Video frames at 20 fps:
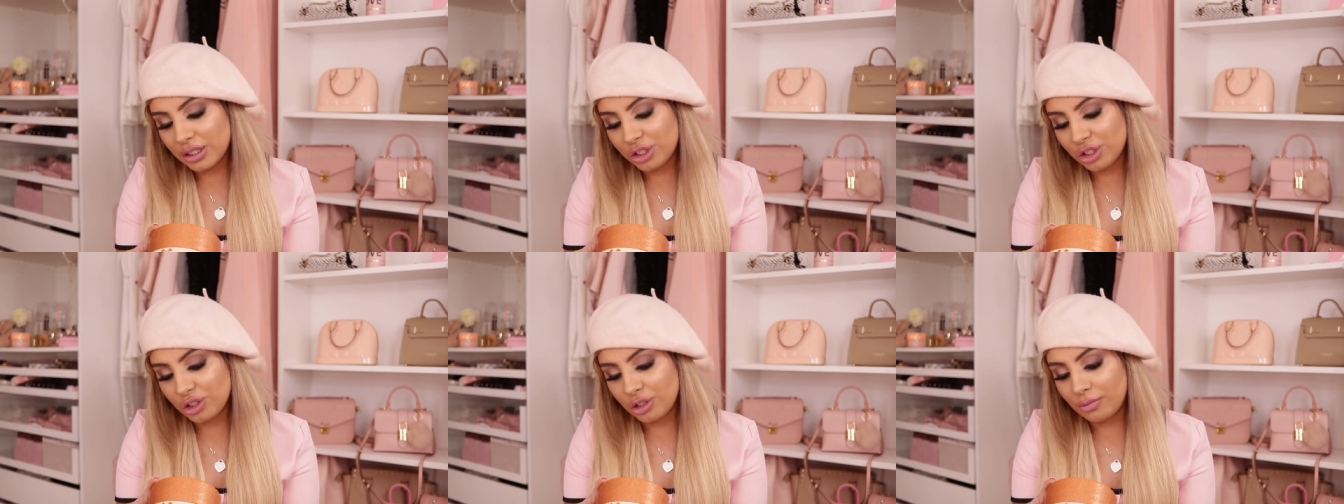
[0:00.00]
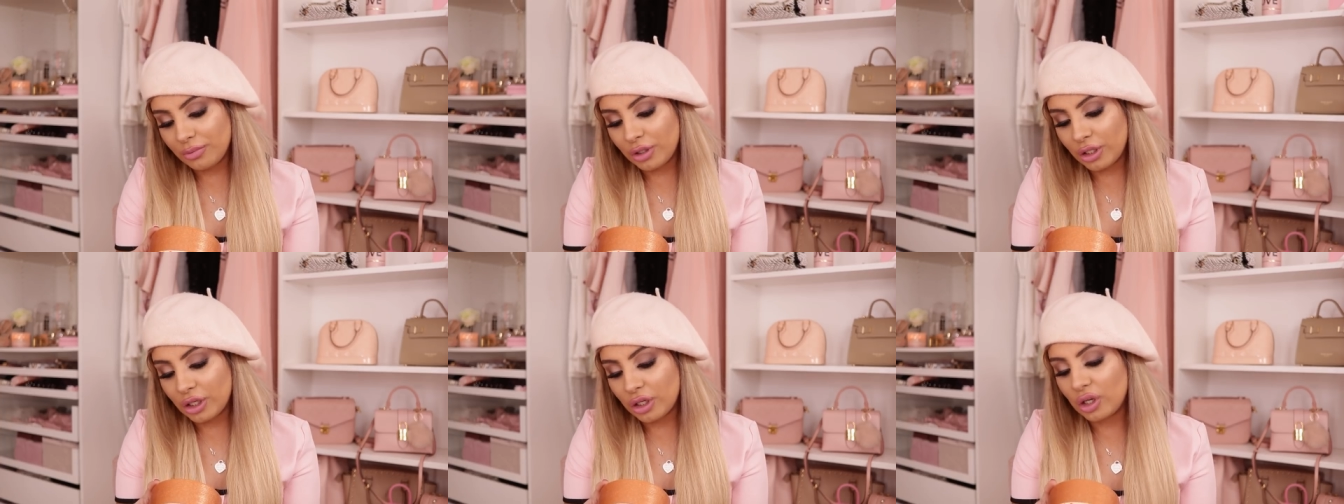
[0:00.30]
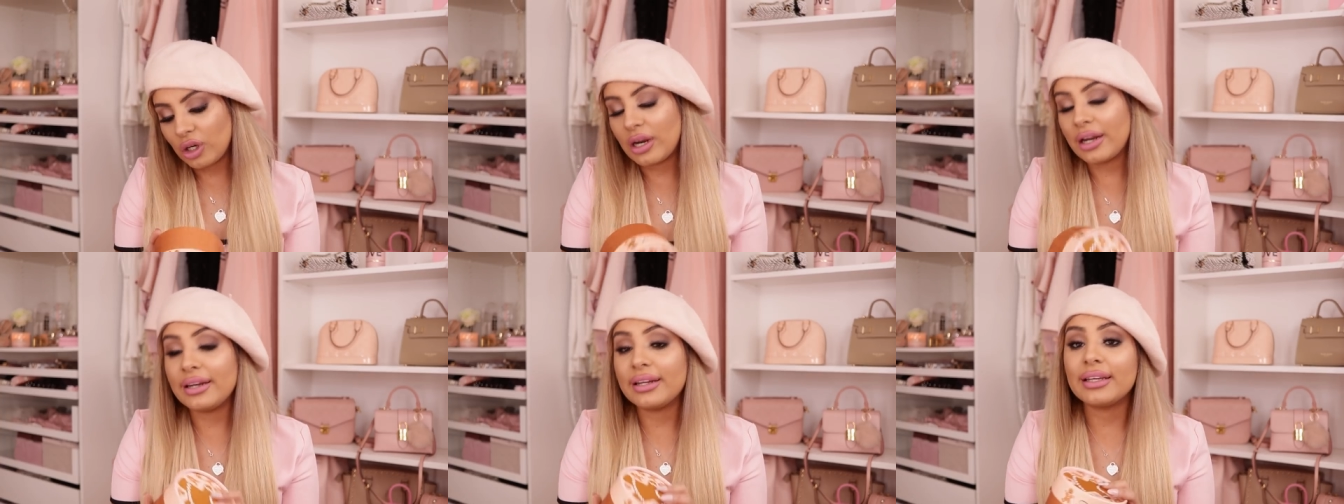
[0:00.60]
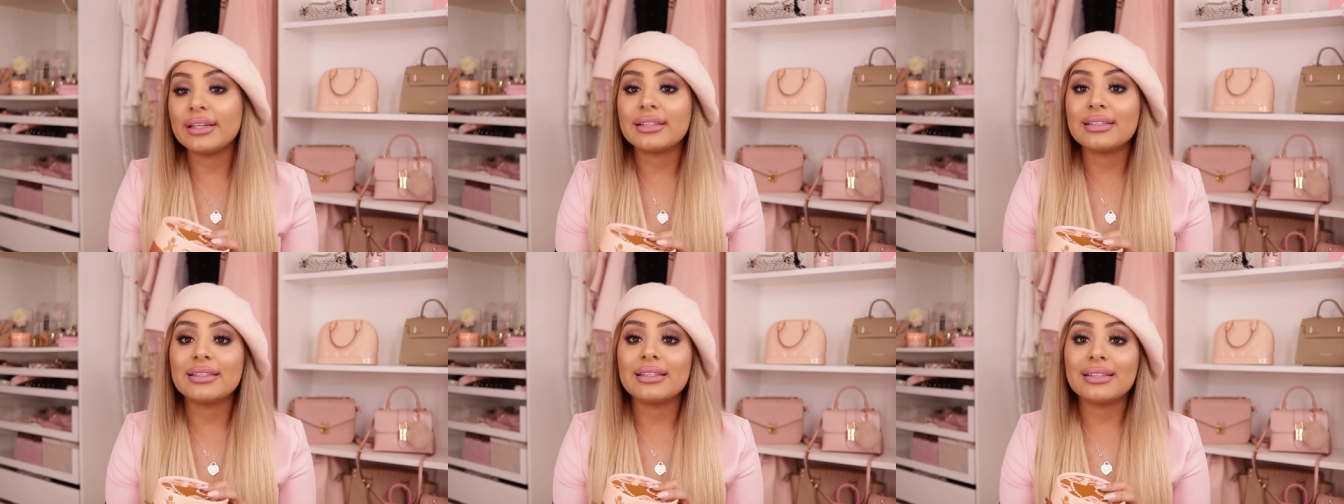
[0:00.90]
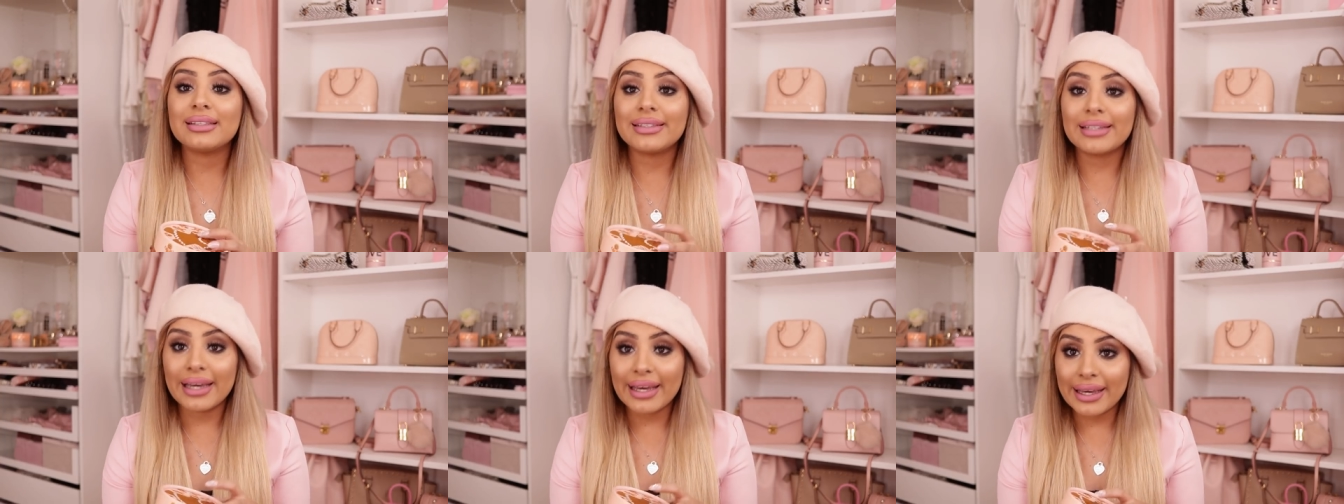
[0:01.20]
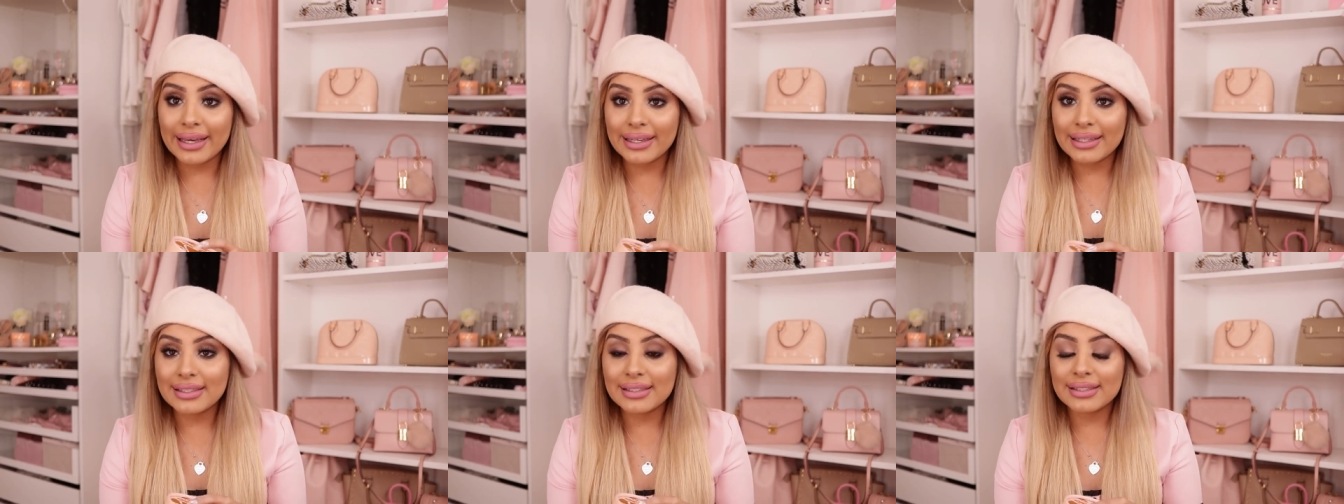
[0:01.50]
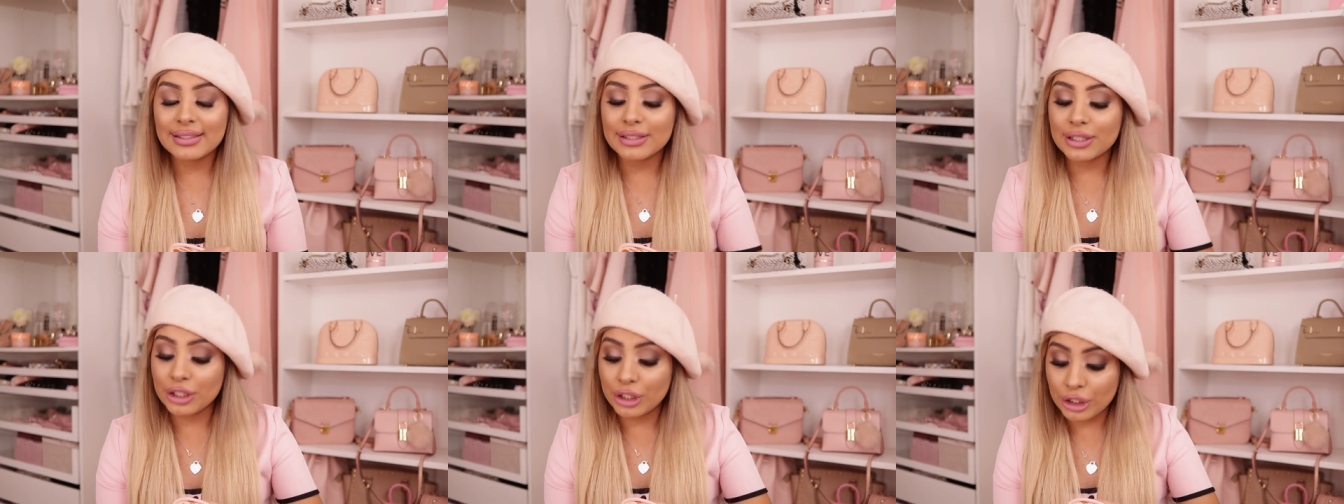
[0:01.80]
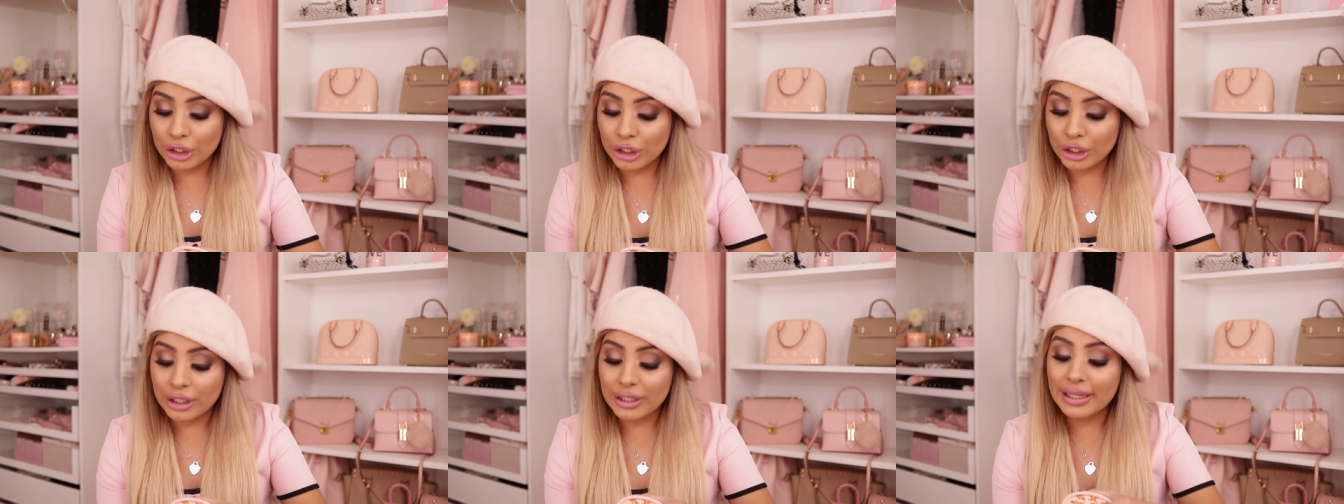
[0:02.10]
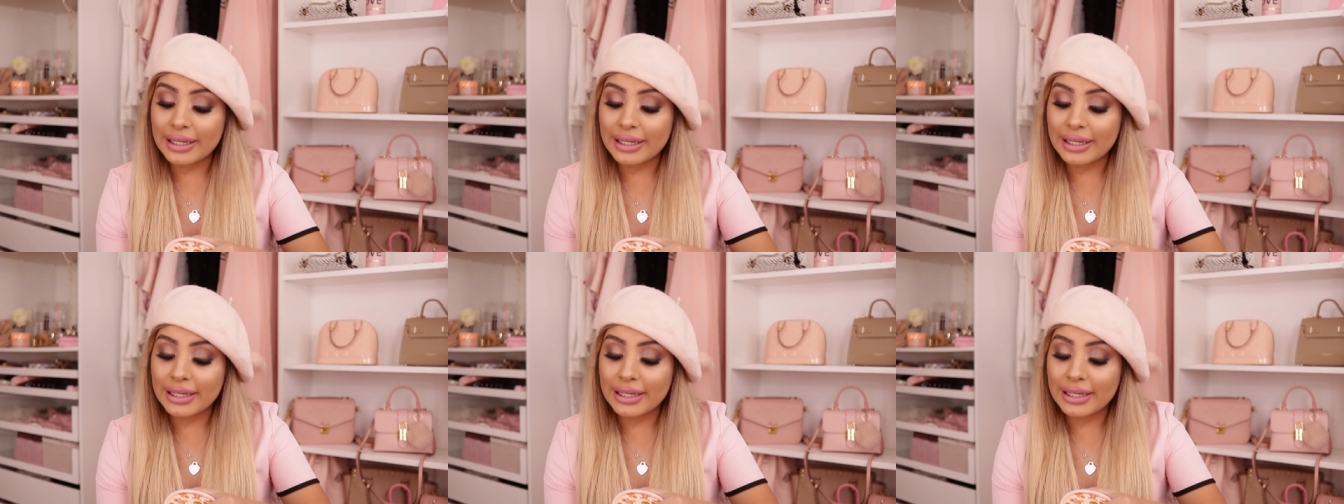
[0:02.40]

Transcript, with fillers: shimmer and it tastes good.